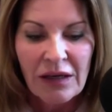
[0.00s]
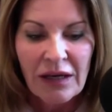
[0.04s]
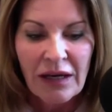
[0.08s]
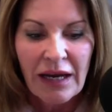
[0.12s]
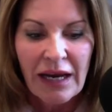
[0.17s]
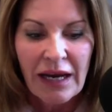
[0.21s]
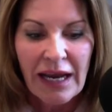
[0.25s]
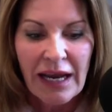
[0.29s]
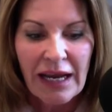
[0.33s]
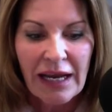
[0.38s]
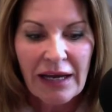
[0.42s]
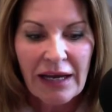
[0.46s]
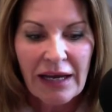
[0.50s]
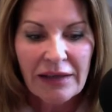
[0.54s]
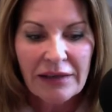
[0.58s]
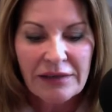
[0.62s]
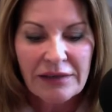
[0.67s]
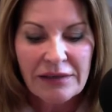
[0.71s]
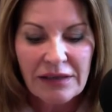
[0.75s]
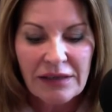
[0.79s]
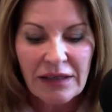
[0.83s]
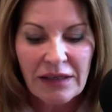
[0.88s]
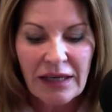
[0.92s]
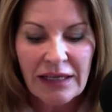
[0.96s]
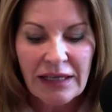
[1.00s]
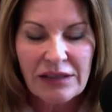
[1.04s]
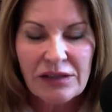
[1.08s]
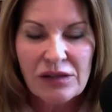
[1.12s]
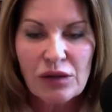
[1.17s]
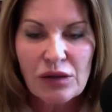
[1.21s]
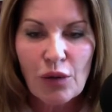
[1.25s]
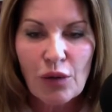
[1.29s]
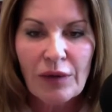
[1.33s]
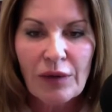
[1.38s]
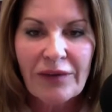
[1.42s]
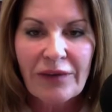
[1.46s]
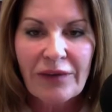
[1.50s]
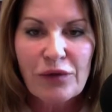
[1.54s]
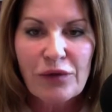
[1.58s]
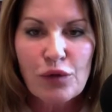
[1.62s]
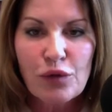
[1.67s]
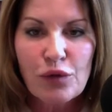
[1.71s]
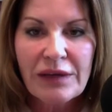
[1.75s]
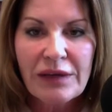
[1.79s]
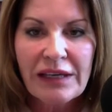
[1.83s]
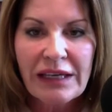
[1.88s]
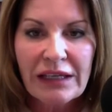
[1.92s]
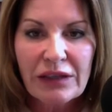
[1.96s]
And so if
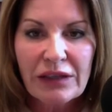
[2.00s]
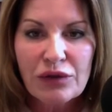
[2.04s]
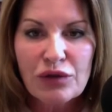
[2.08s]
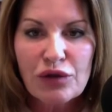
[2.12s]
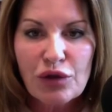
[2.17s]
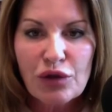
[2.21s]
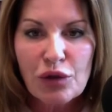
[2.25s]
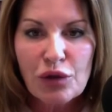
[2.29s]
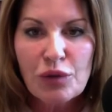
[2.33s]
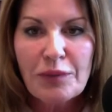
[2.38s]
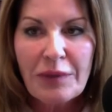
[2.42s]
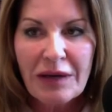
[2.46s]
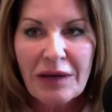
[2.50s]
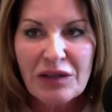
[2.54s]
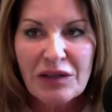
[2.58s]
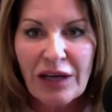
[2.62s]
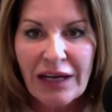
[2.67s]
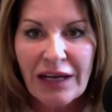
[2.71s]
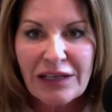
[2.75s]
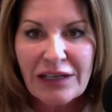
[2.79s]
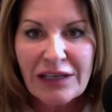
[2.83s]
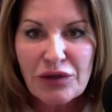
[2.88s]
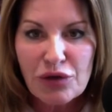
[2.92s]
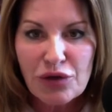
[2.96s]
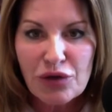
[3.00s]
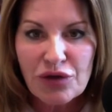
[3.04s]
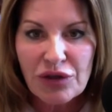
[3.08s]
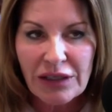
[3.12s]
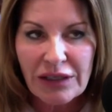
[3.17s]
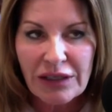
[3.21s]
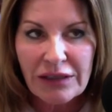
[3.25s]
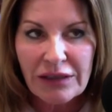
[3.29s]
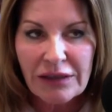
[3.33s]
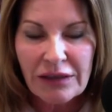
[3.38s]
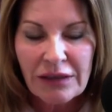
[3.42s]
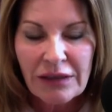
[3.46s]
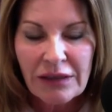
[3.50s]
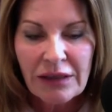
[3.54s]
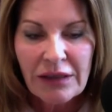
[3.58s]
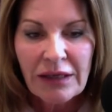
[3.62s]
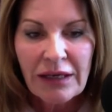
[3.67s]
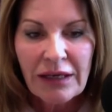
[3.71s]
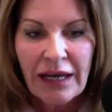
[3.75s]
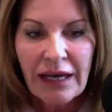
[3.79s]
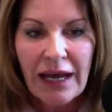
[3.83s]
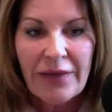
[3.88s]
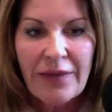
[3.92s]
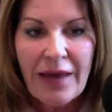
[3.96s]
you get too much estrogen,
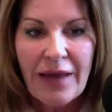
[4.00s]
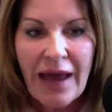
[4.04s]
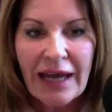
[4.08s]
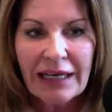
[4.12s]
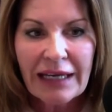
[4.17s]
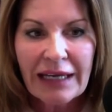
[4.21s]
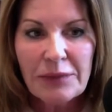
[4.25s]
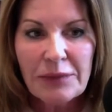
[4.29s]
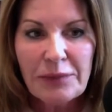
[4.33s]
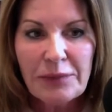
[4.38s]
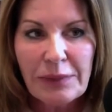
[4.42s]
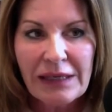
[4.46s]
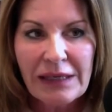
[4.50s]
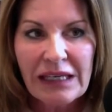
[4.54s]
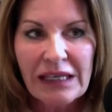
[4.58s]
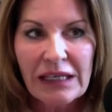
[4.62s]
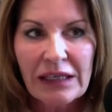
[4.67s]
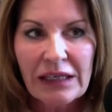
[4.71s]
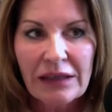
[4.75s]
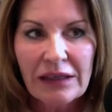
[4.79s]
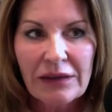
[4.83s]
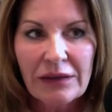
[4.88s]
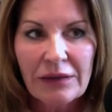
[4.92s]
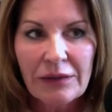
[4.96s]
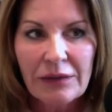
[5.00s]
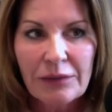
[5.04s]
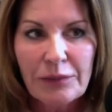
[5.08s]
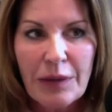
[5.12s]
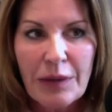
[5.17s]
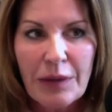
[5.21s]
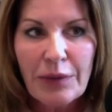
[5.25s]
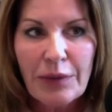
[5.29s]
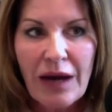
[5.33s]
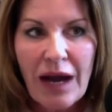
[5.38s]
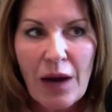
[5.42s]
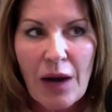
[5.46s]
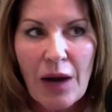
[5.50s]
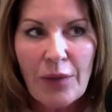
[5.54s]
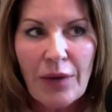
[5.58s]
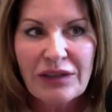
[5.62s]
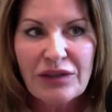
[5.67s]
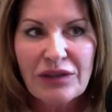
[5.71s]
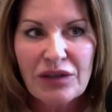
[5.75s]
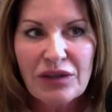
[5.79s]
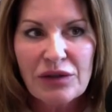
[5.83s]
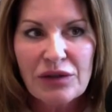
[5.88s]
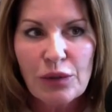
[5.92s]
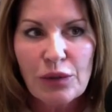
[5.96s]
and that could be, remember how
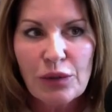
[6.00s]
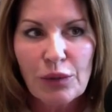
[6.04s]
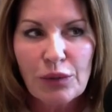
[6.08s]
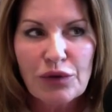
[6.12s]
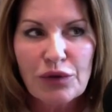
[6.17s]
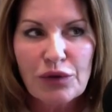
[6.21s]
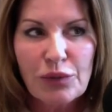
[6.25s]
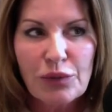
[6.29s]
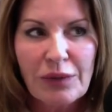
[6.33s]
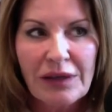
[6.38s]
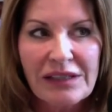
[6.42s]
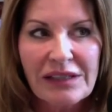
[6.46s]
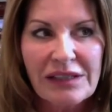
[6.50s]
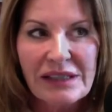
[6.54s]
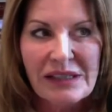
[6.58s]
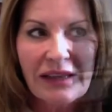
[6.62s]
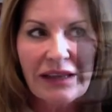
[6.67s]
I just told you, Rusty,